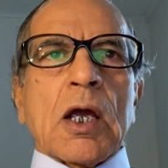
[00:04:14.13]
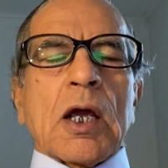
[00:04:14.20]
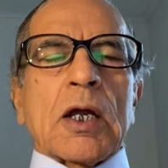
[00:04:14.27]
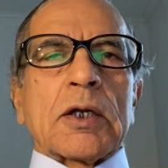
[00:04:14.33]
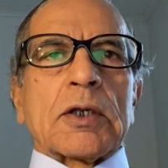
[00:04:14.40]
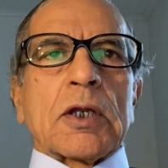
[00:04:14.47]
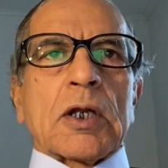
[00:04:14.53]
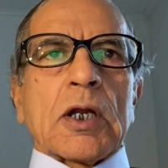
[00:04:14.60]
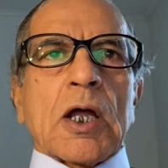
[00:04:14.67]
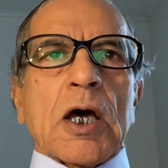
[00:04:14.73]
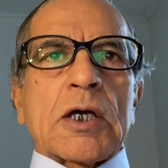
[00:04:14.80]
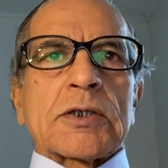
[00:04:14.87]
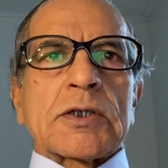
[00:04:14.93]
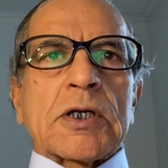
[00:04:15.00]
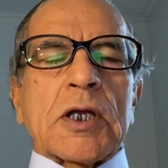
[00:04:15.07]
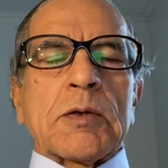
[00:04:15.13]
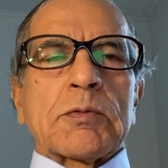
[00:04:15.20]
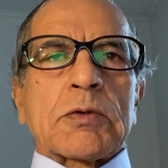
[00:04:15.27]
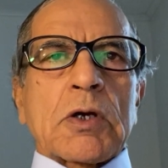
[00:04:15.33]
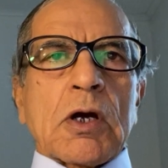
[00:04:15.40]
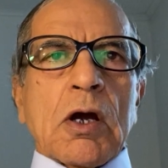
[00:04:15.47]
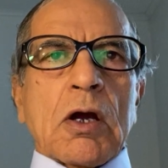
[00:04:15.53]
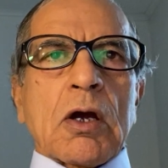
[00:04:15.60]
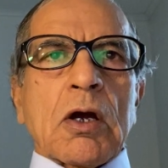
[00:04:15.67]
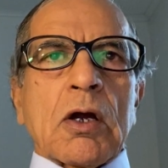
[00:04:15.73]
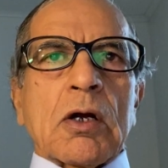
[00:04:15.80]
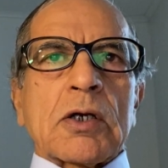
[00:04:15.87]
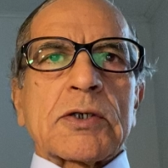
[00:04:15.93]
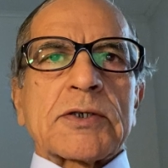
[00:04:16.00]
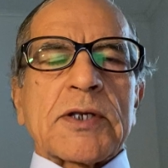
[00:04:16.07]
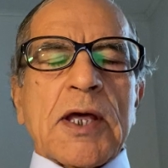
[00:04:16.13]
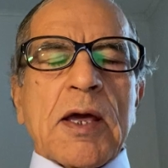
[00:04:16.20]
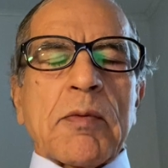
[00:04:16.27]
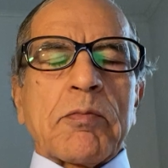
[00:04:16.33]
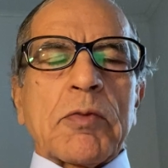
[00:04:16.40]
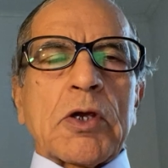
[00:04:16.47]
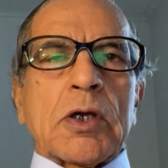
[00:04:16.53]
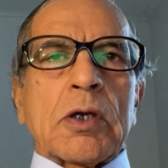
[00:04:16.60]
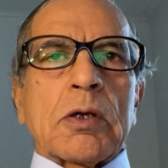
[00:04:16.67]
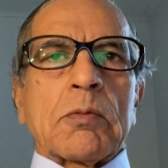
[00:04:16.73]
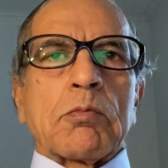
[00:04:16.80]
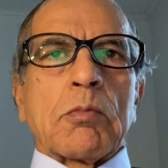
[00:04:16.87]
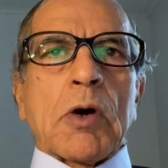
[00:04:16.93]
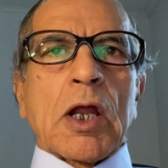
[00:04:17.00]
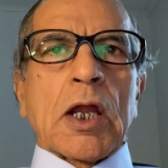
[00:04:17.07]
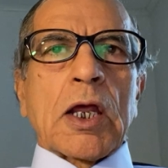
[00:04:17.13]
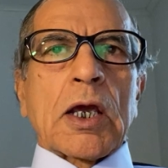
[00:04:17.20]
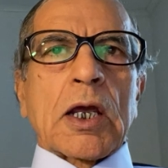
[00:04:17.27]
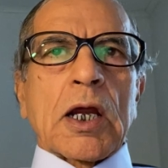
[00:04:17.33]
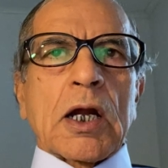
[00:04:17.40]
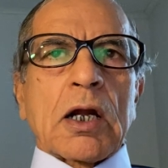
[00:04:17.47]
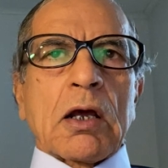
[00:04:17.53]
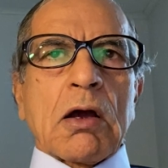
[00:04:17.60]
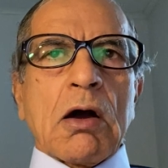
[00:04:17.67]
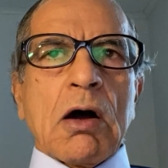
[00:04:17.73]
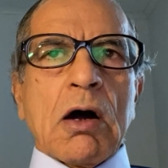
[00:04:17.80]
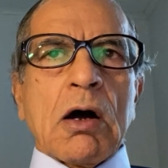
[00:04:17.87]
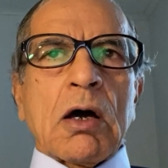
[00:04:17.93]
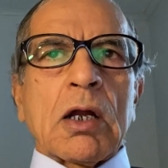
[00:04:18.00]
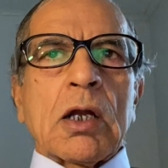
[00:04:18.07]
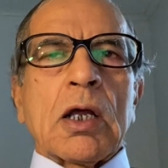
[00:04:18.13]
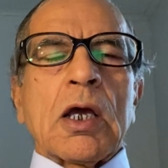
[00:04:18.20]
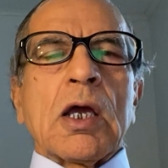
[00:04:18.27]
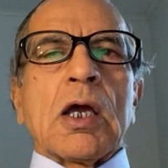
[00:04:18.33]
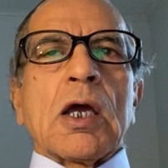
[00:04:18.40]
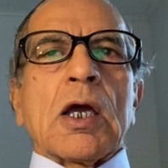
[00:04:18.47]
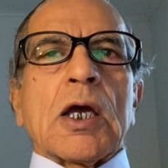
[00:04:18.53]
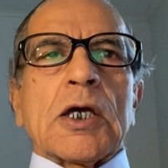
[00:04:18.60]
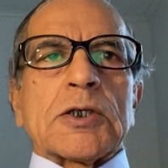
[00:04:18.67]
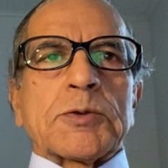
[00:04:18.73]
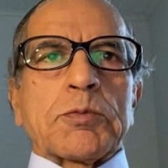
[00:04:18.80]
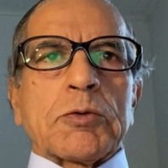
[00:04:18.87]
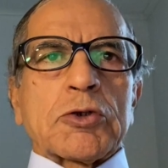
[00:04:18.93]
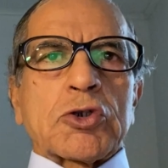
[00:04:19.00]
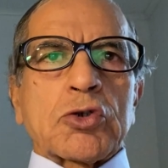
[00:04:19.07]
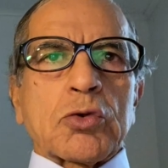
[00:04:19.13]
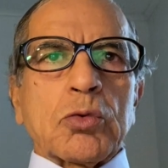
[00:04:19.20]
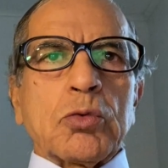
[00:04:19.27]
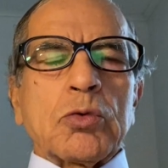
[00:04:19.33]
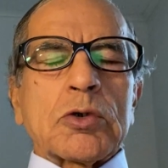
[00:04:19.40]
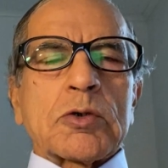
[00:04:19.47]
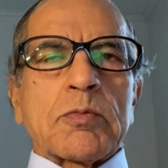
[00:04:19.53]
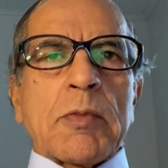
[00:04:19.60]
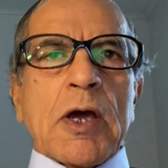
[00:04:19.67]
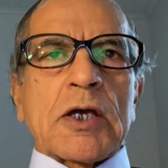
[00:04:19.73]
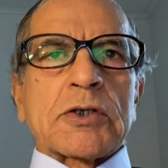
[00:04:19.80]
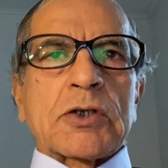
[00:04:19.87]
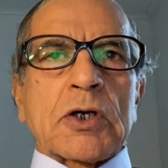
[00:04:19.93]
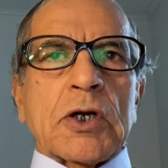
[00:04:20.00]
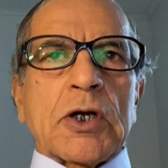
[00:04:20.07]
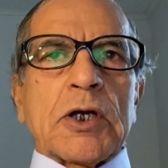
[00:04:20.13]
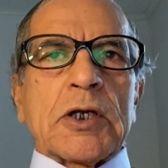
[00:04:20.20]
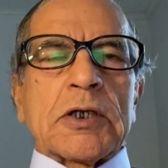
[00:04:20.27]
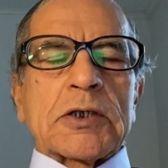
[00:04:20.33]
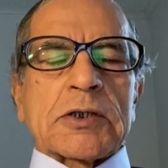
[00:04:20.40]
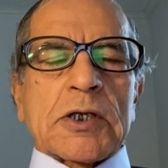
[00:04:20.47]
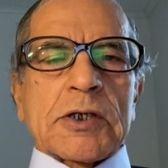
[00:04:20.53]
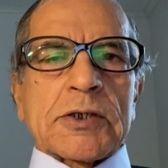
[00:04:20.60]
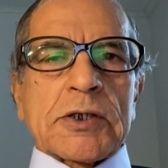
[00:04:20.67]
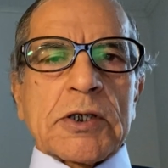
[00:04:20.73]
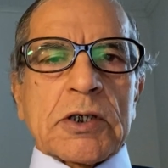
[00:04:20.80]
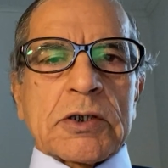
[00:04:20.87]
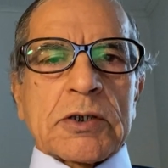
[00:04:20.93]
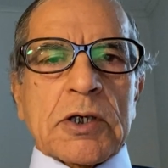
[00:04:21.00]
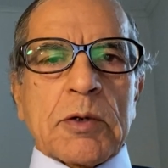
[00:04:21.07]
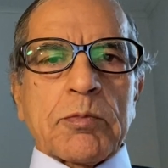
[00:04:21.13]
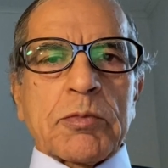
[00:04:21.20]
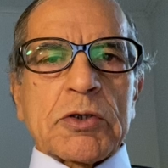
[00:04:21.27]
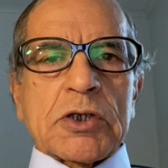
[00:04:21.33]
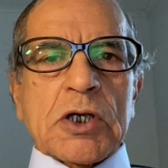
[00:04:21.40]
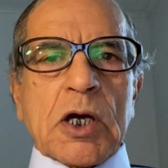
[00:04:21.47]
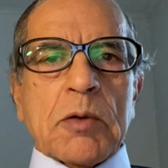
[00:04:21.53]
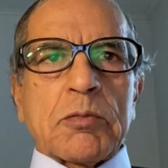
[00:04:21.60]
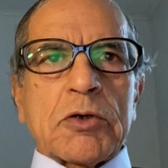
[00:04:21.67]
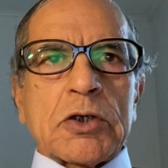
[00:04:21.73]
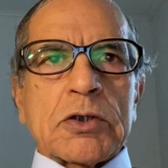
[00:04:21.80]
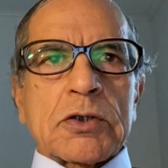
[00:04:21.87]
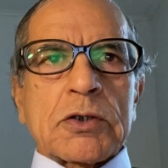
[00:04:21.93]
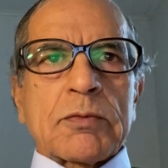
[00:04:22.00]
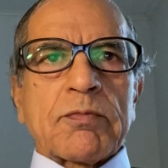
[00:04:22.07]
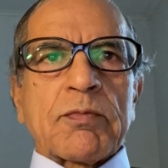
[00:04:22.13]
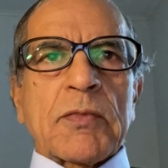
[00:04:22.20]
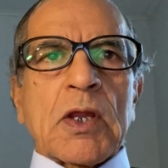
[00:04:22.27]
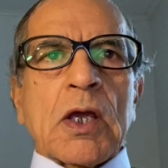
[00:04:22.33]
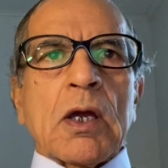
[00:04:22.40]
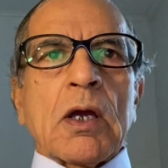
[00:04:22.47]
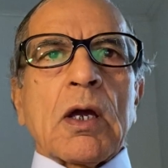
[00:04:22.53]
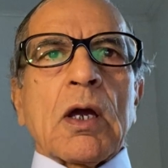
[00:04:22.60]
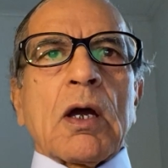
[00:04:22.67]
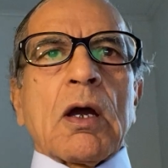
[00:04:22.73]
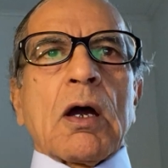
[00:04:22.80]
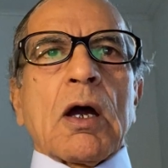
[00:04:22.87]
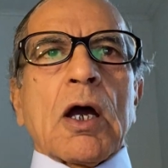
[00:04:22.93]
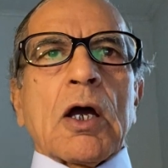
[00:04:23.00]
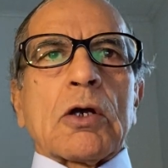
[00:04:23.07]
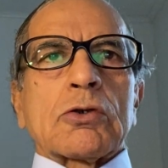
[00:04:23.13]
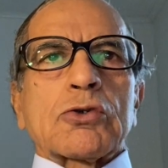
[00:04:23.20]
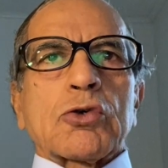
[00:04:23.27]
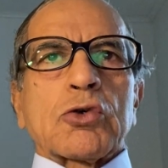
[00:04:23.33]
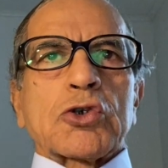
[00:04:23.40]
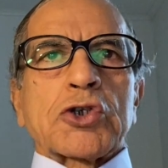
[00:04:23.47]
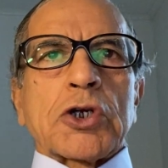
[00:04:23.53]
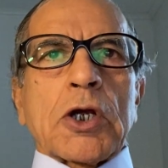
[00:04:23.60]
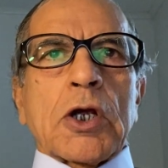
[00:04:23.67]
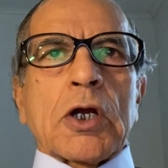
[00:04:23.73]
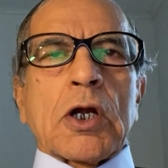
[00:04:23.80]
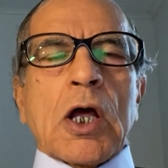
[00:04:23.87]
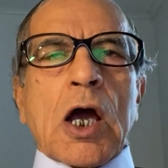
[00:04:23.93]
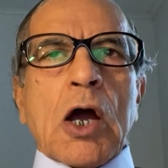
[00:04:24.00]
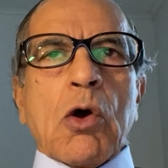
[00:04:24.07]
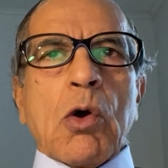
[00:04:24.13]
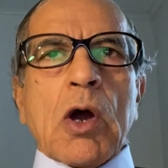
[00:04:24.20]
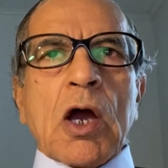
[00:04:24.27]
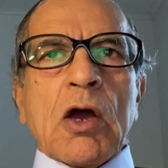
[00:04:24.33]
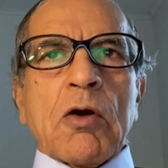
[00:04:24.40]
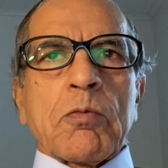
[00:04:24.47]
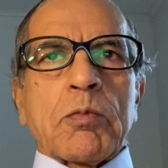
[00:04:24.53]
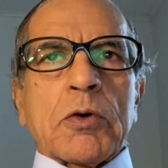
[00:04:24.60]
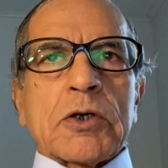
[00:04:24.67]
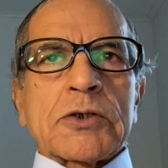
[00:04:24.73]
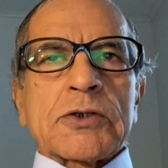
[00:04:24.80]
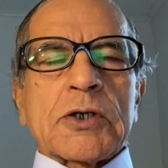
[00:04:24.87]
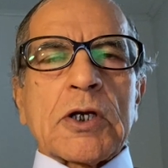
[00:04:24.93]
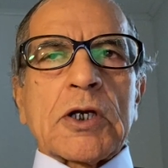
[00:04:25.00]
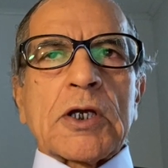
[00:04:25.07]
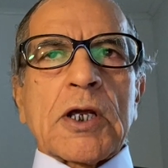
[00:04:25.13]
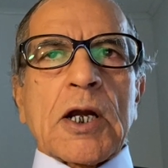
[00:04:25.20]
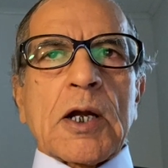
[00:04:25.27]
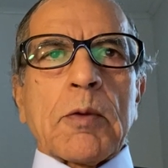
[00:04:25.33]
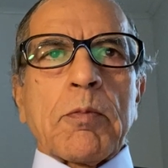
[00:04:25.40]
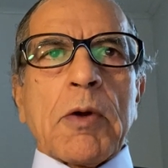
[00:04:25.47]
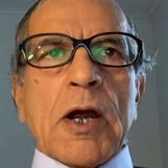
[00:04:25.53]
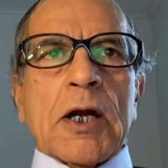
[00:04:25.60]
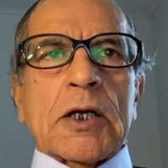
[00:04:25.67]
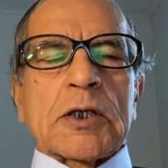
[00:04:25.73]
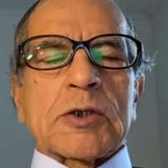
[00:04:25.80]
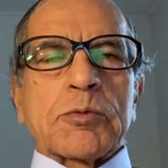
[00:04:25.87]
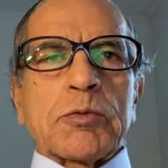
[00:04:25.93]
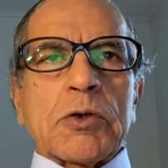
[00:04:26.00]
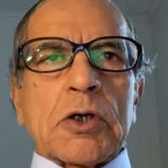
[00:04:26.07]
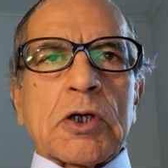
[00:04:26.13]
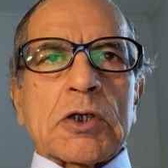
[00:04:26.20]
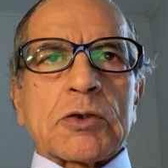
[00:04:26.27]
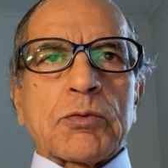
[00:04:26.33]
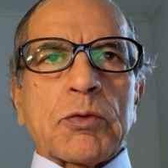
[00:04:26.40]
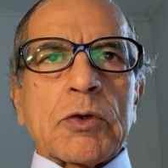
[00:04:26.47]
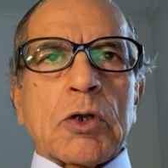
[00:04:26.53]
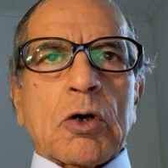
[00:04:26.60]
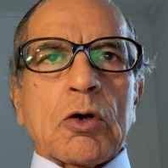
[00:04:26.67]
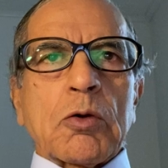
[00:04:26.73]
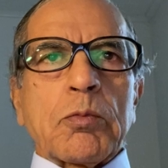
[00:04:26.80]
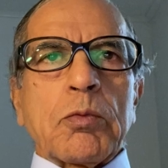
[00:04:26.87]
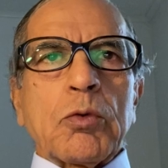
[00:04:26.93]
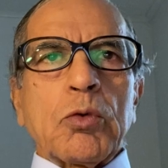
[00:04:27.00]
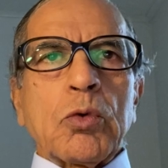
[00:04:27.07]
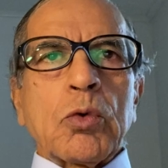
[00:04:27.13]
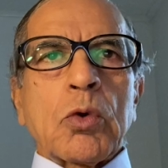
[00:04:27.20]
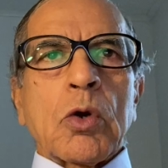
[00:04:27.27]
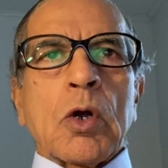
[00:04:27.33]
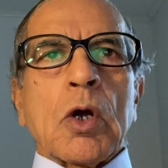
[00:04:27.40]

and the last names Kakkar, Sambi, Malik and Khan as Pashtuns masquerading as Sikhs and Punjabis. I also shared how I have personally had a bad experience with a Kapoor